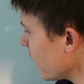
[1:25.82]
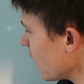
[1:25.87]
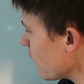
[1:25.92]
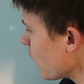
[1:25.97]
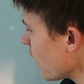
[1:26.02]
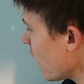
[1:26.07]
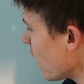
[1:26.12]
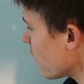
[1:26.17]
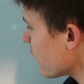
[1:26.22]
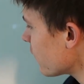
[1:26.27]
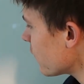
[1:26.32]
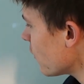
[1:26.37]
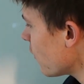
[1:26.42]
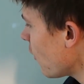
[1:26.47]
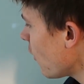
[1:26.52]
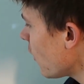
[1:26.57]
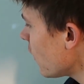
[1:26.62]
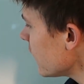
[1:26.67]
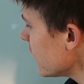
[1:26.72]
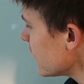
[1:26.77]
Then we have
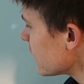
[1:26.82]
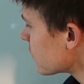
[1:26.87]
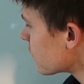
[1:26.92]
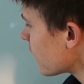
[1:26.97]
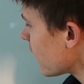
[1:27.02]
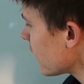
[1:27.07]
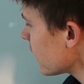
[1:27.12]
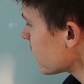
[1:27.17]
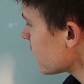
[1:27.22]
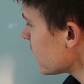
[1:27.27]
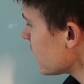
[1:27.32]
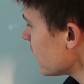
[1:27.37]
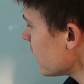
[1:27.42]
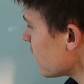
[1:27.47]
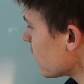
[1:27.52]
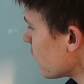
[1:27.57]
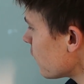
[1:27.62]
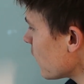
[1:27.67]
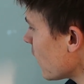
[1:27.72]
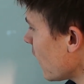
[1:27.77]
an early trend
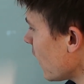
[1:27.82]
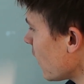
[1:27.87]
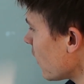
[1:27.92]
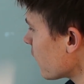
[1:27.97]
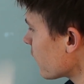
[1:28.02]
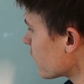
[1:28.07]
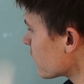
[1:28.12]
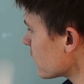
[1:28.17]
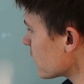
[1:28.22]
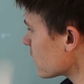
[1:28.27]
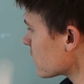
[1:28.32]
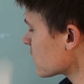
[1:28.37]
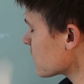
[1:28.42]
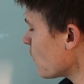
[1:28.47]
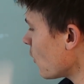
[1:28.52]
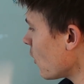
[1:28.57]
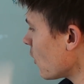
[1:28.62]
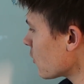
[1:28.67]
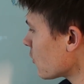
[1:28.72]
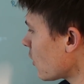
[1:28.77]
here. We have
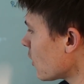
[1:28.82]
small